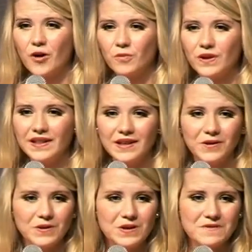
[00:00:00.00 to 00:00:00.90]
really
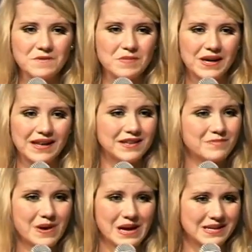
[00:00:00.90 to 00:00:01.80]
couldn't even begin to
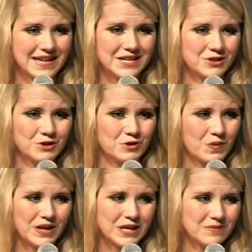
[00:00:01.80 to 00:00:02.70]
pay attention to
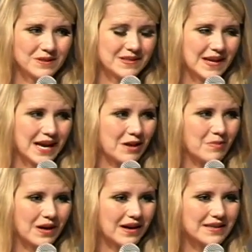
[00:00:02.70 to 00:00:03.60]
what he was saying
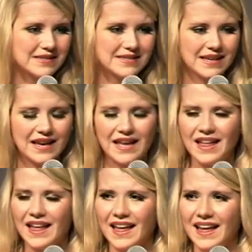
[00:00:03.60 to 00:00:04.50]
because
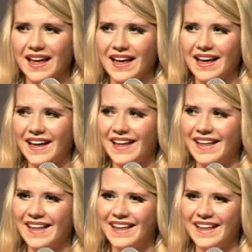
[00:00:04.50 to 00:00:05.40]

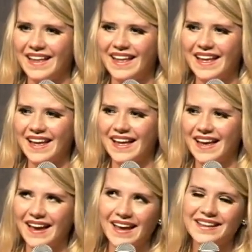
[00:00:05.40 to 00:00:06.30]

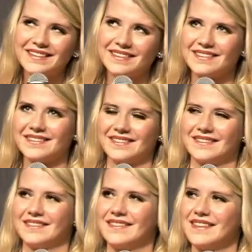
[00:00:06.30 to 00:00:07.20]

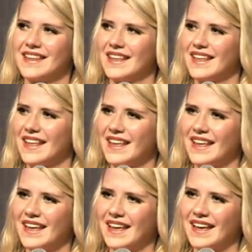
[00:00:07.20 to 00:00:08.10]

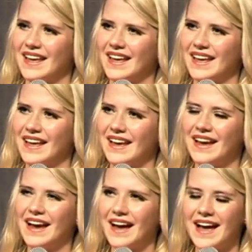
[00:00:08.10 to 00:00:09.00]

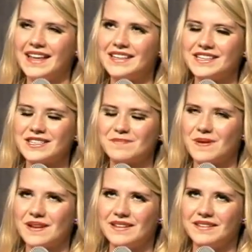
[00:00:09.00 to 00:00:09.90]
I had just
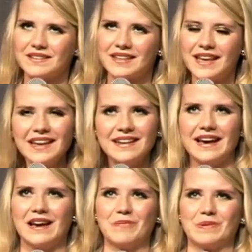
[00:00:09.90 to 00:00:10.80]
been
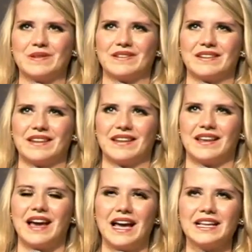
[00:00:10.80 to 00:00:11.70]
kidnapped.
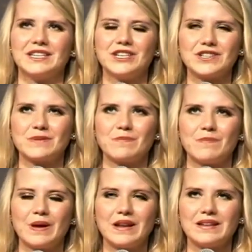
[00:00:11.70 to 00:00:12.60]
I had just
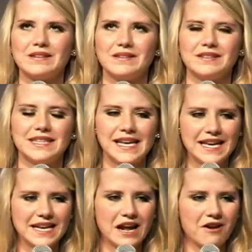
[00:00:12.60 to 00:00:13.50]
been
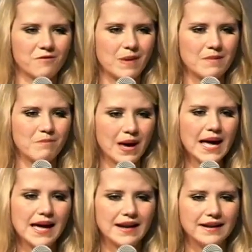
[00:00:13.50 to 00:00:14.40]
taken out of my
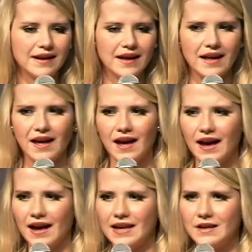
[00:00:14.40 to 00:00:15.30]
bed.
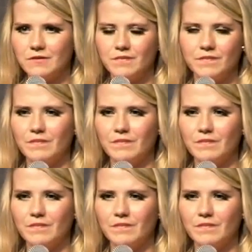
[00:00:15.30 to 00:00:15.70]
Taken